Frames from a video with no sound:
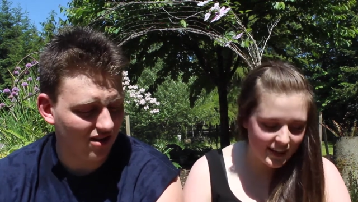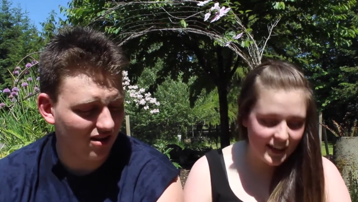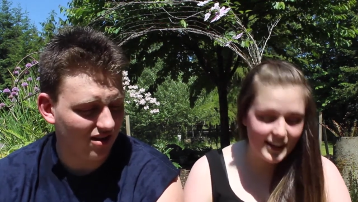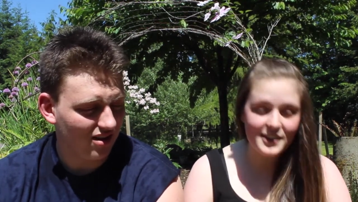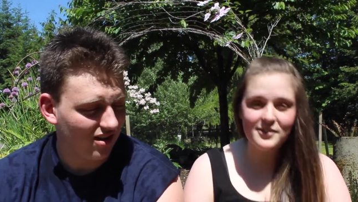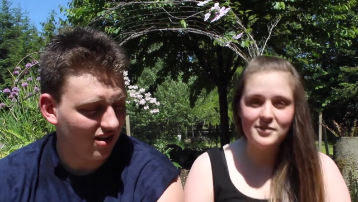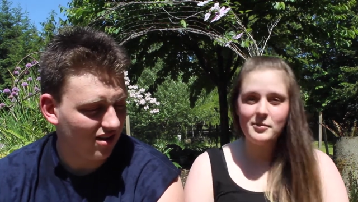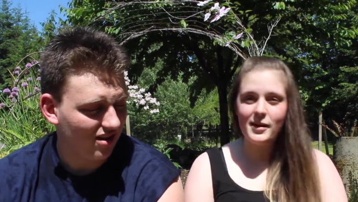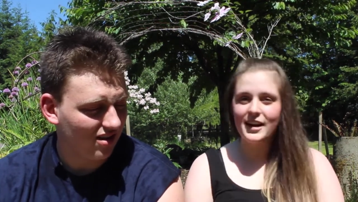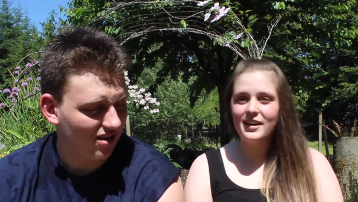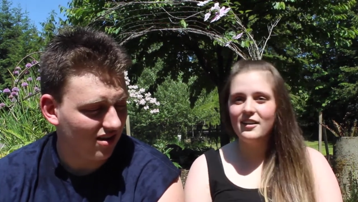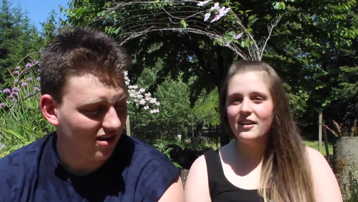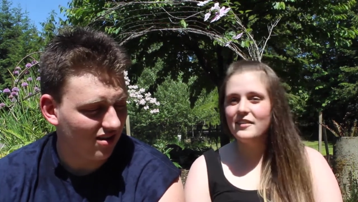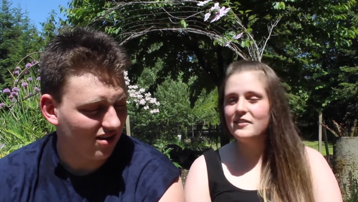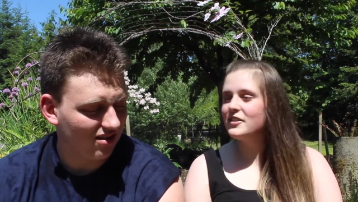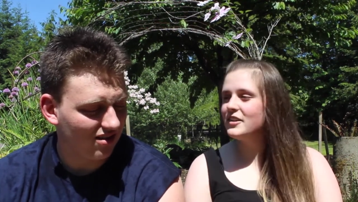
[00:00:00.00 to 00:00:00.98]
Speaker 1: None of my
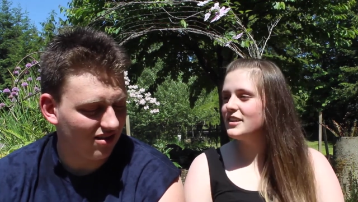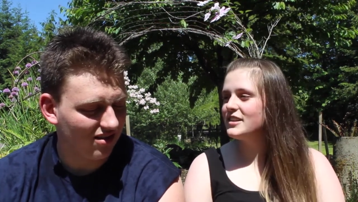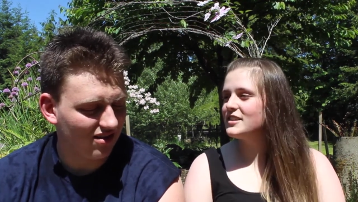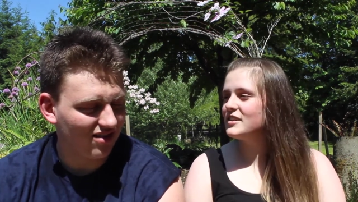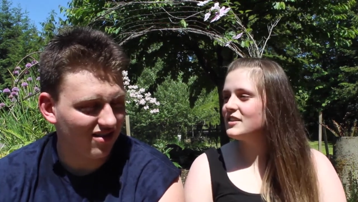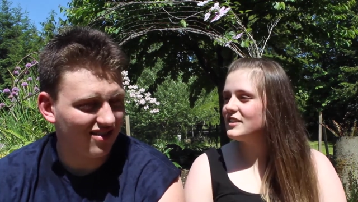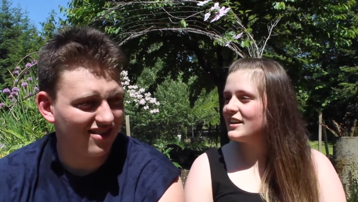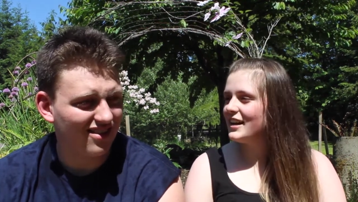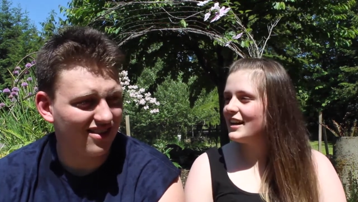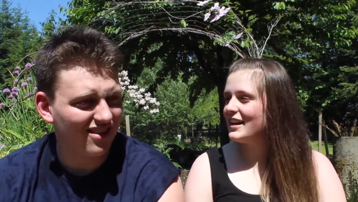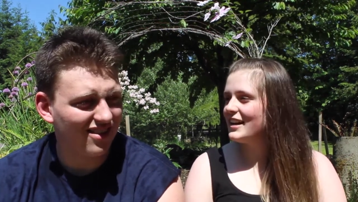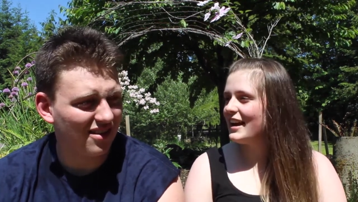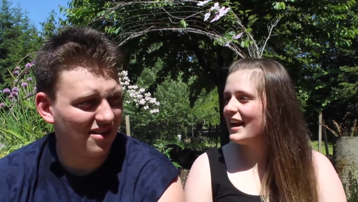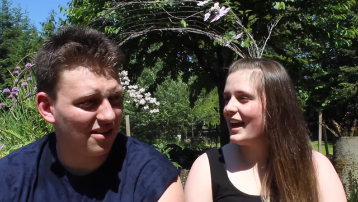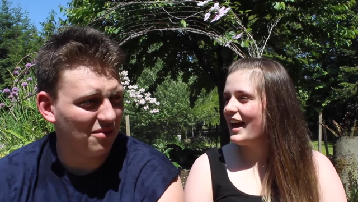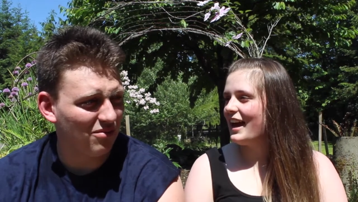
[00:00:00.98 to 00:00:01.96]
Converse are
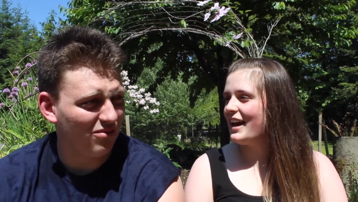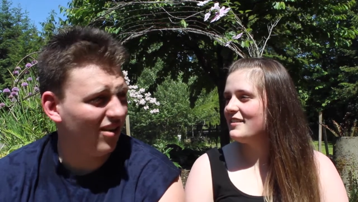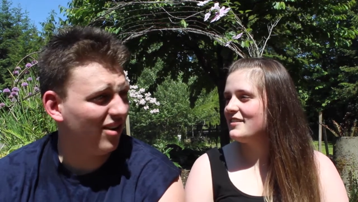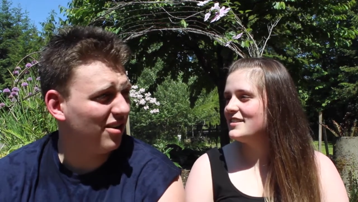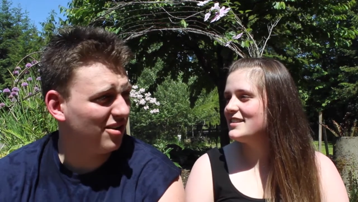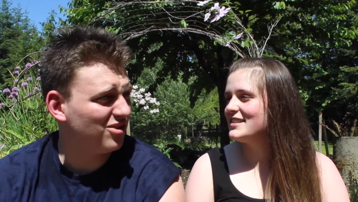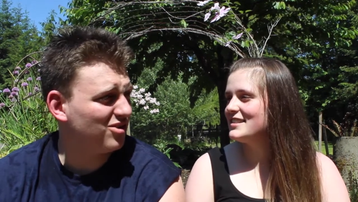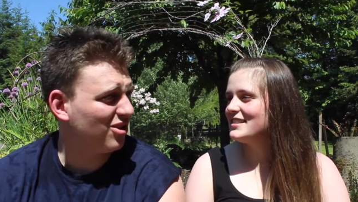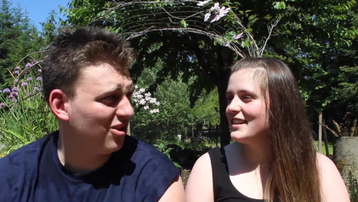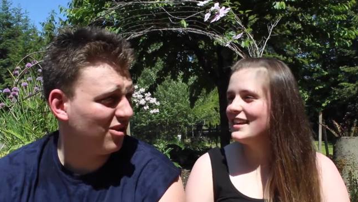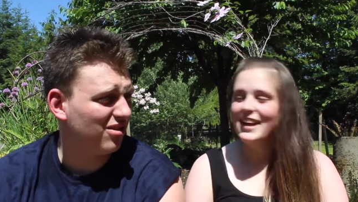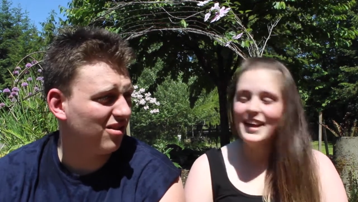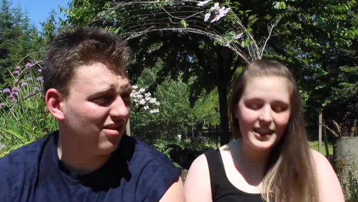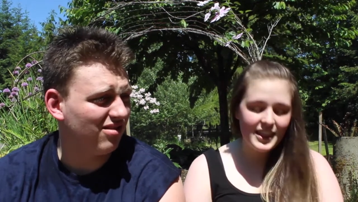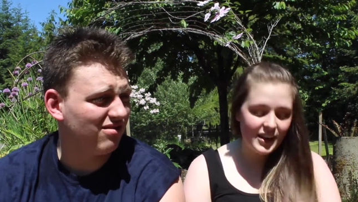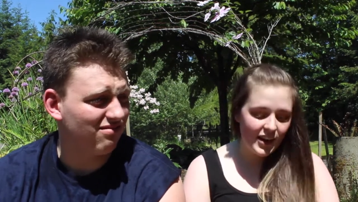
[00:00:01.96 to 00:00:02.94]
nine and a half. I'm fairly
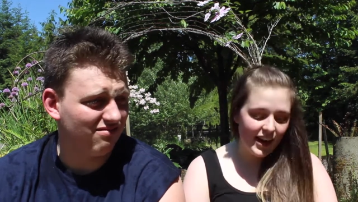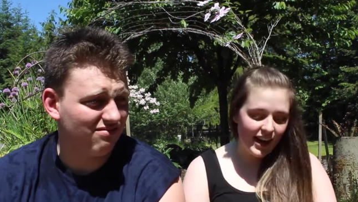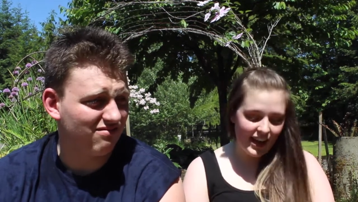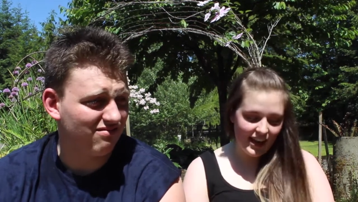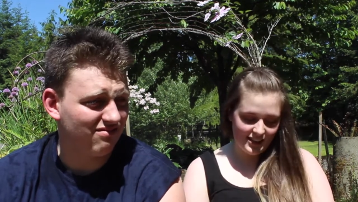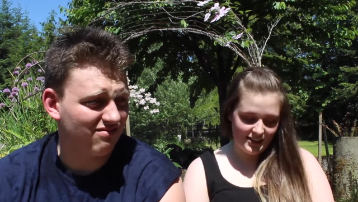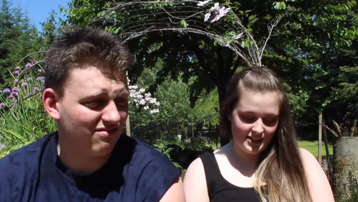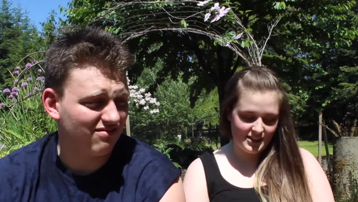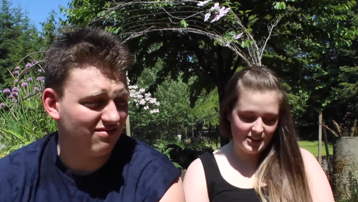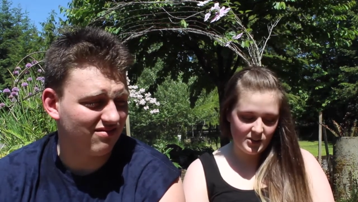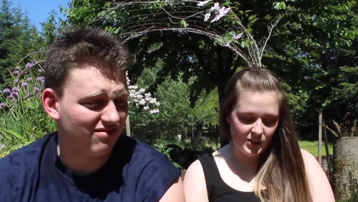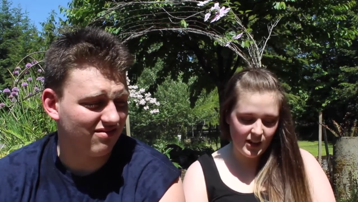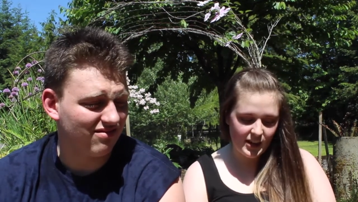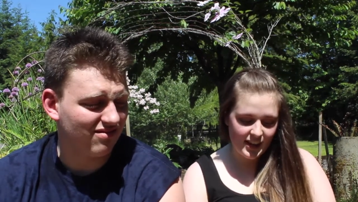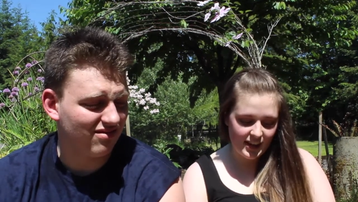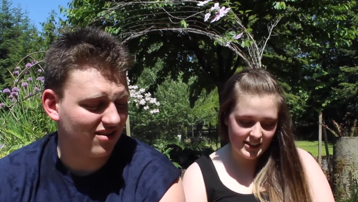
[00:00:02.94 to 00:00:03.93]
certain. They're eight,
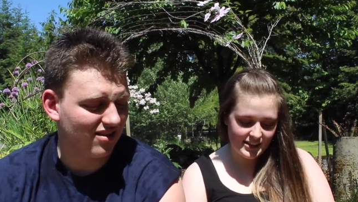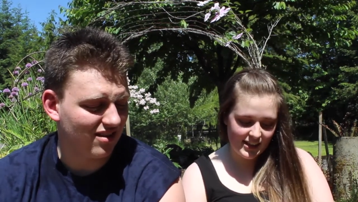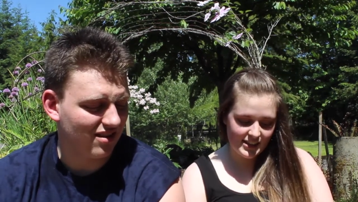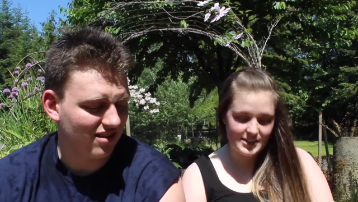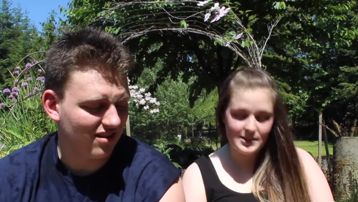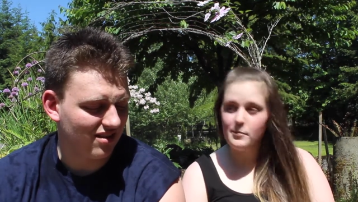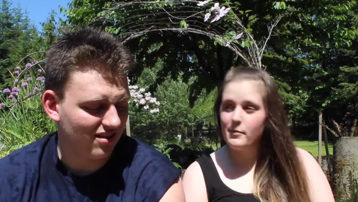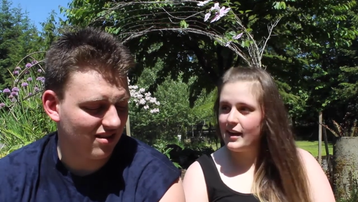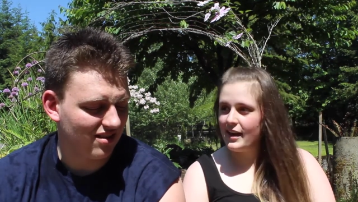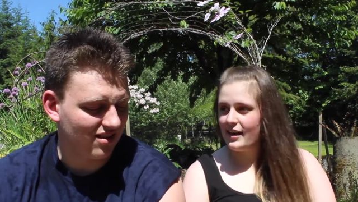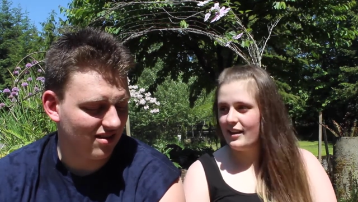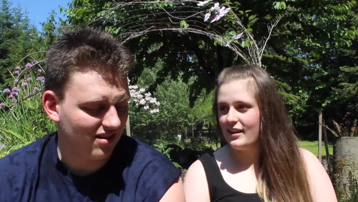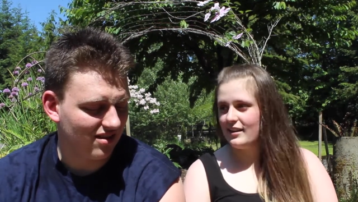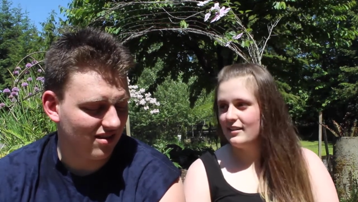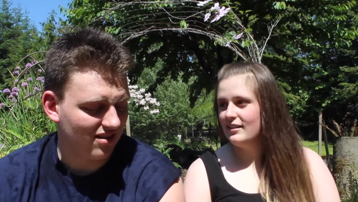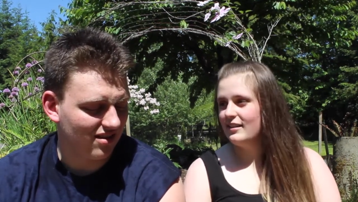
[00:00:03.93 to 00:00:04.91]
because that's a
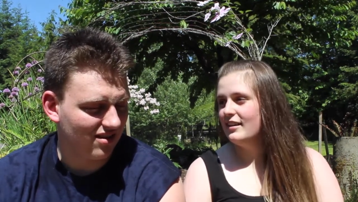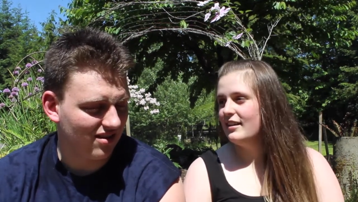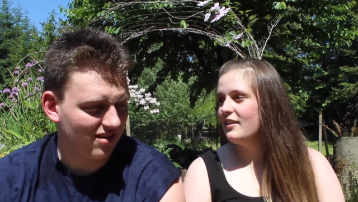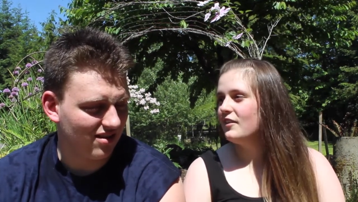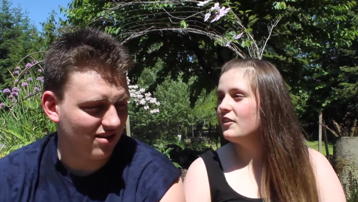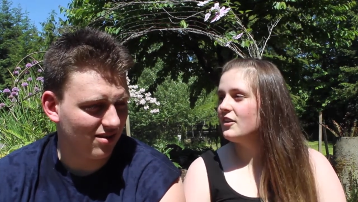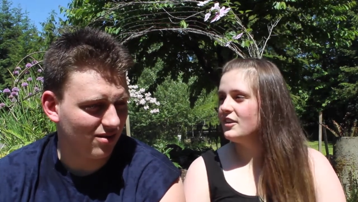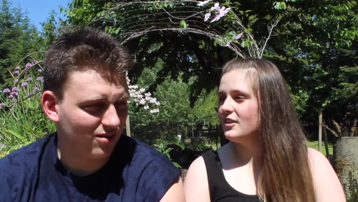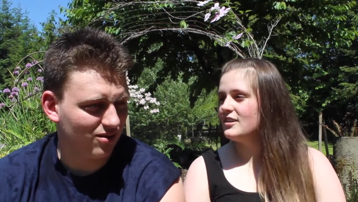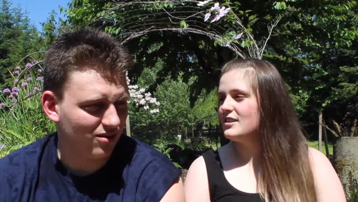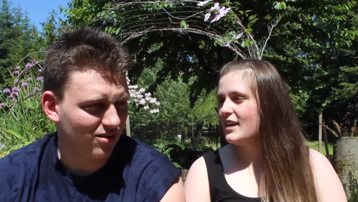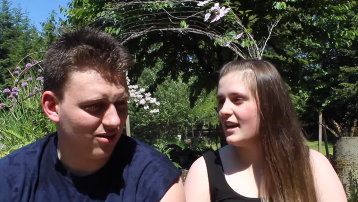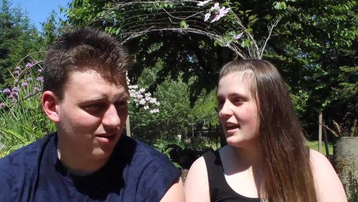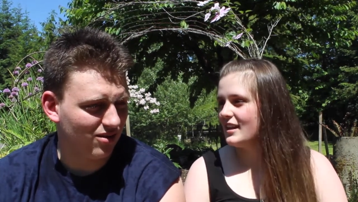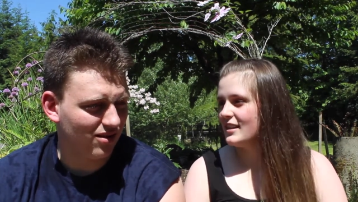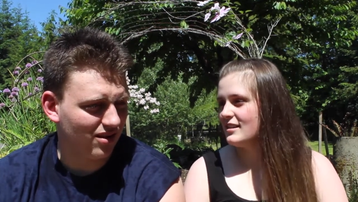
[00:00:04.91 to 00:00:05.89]
man, or they're
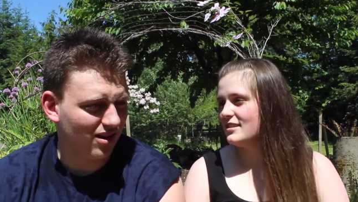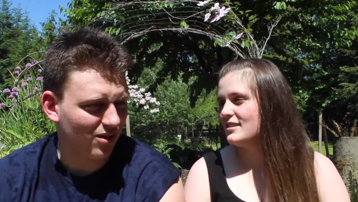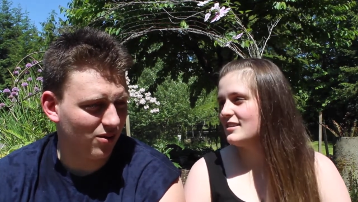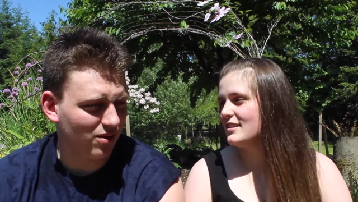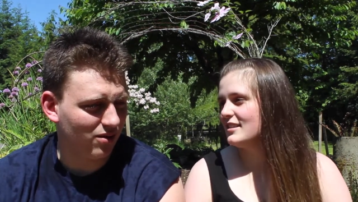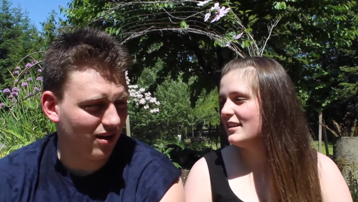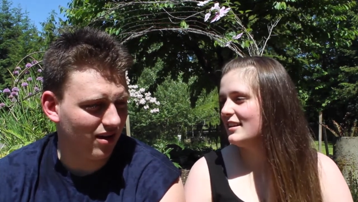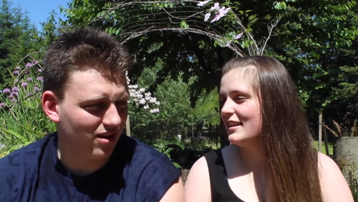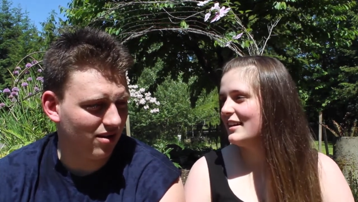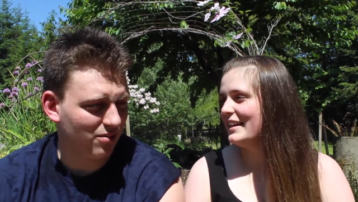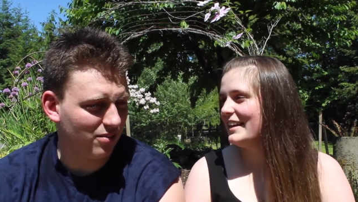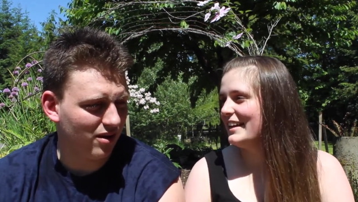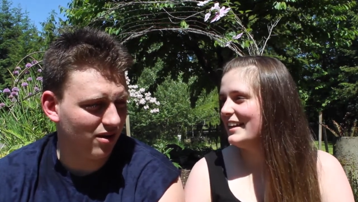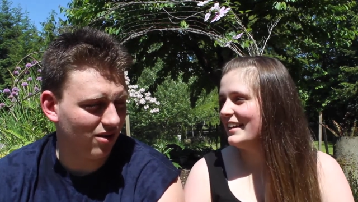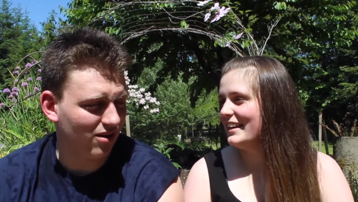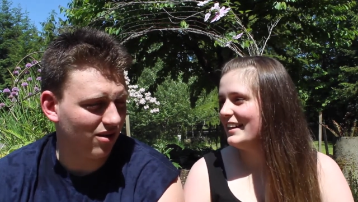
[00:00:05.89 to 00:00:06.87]
ten.
Speaker 2: Well, I went right in the
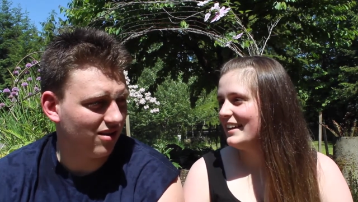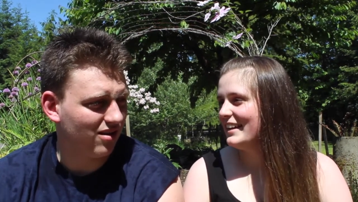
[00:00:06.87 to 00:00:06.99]
middle,